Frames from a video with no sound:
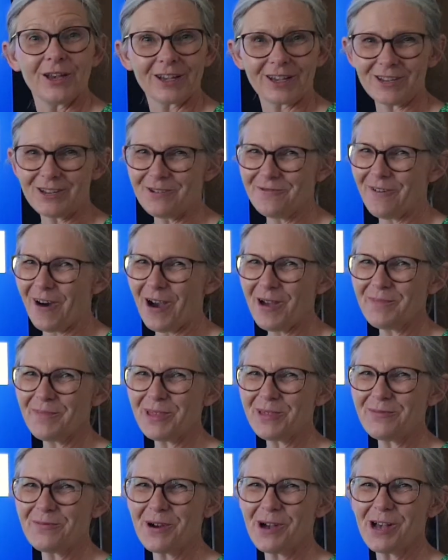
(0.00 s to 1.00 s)
Can you write me
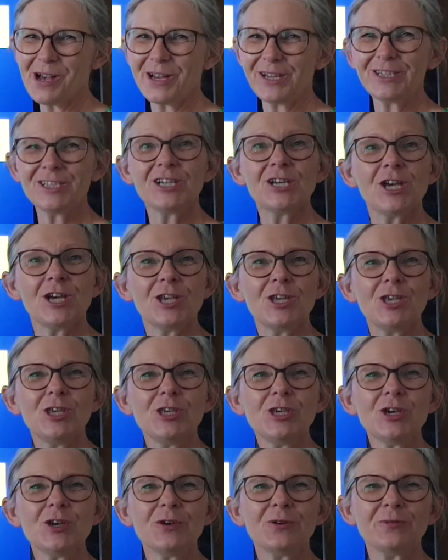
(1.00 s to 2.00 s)
the word
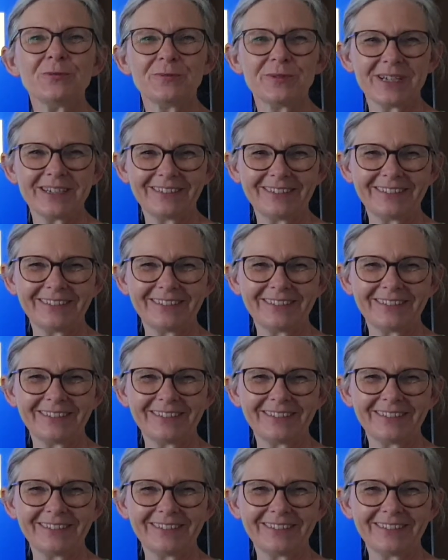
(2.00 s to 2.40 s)
you?